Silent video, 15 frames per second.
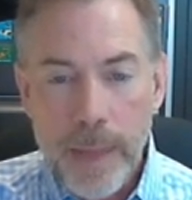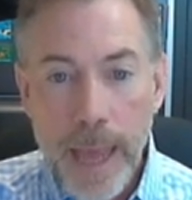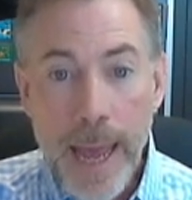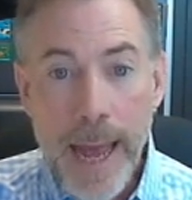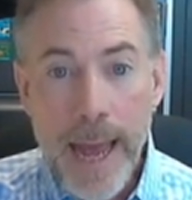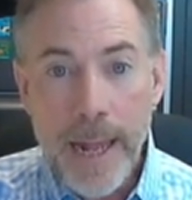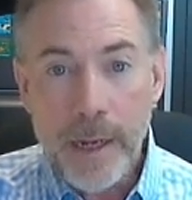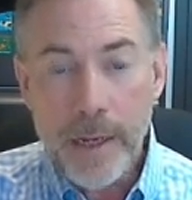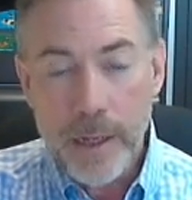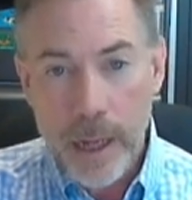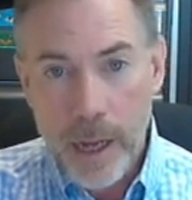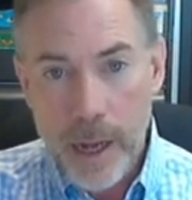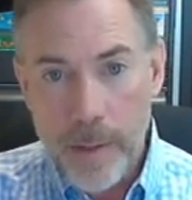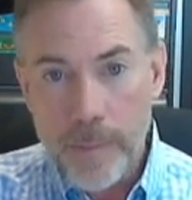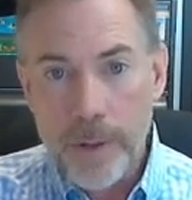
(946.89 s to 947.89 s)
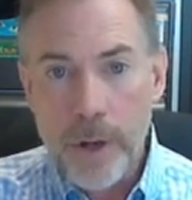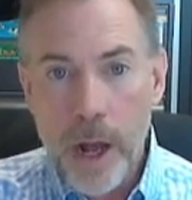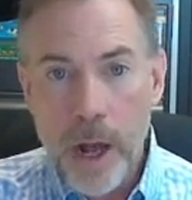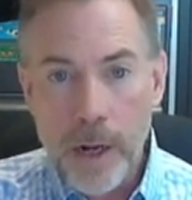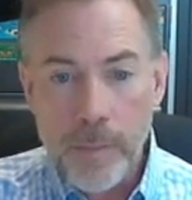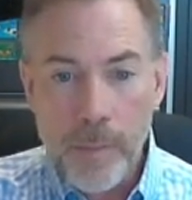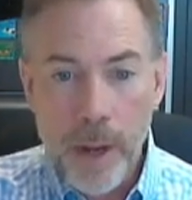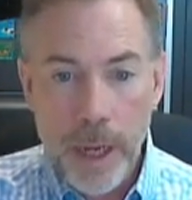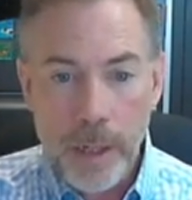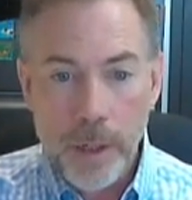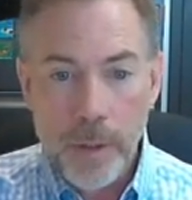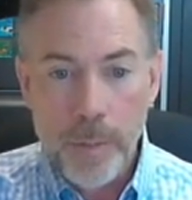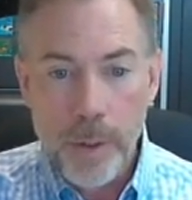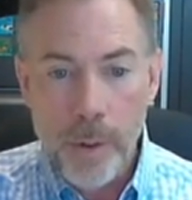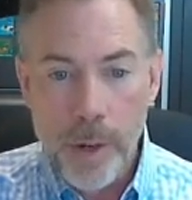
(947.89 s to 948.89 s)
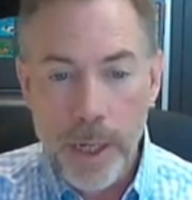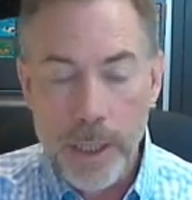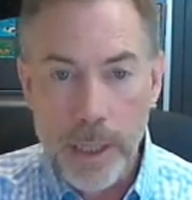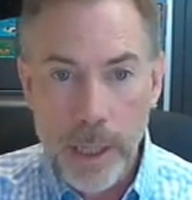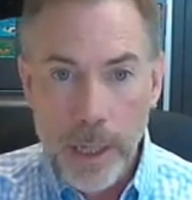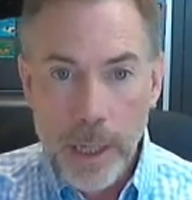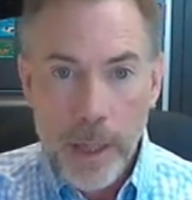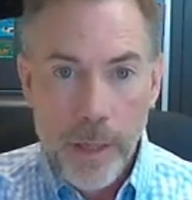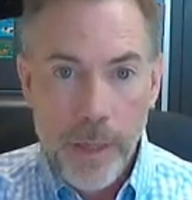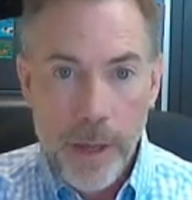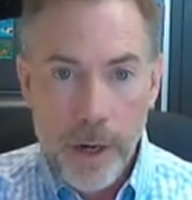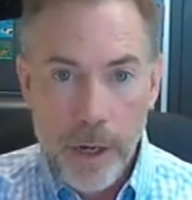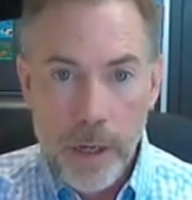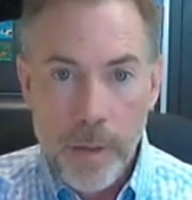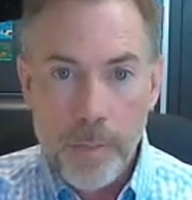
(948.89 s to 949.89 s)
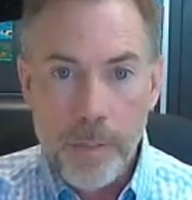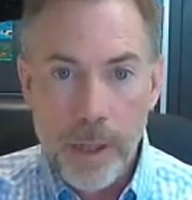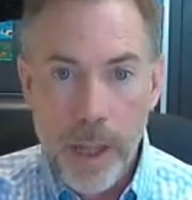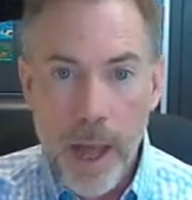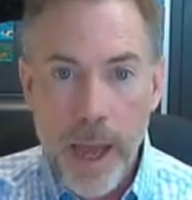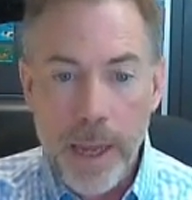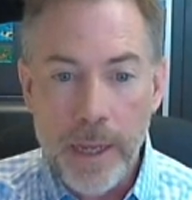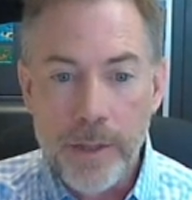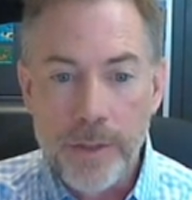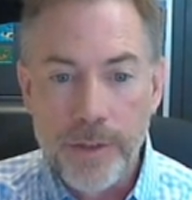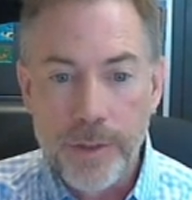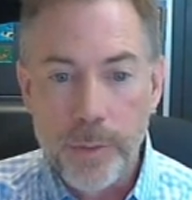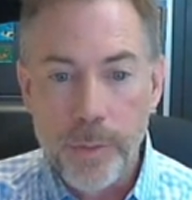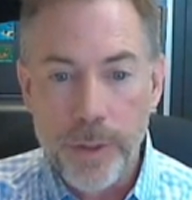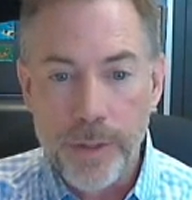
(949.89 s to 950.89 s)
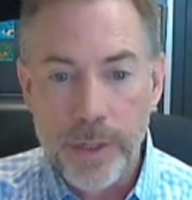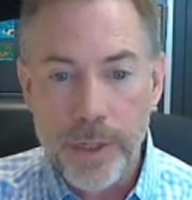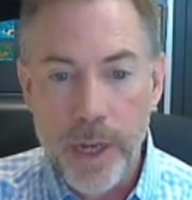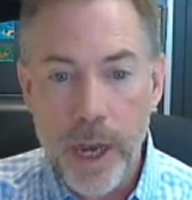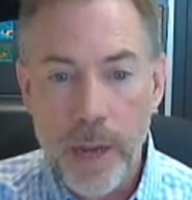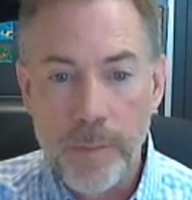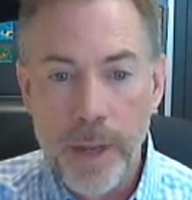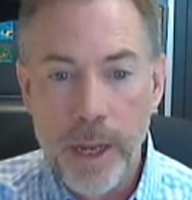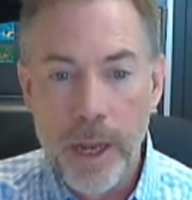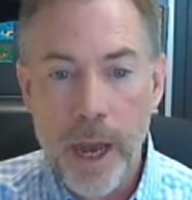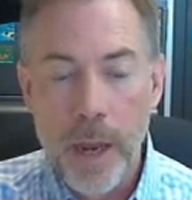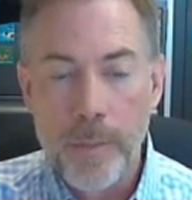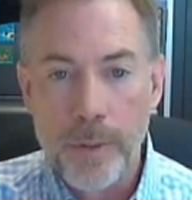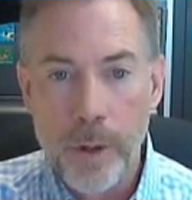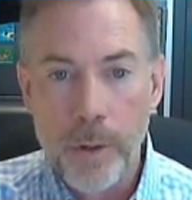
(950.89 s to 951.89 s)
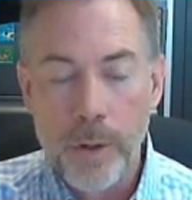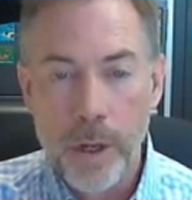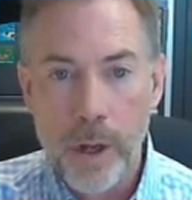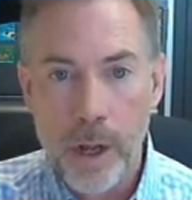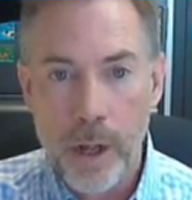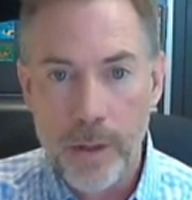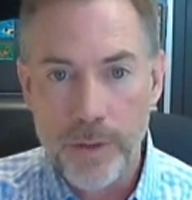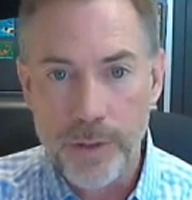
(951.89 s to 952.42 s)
and not a minor point, their compliance with the timed AI protocol.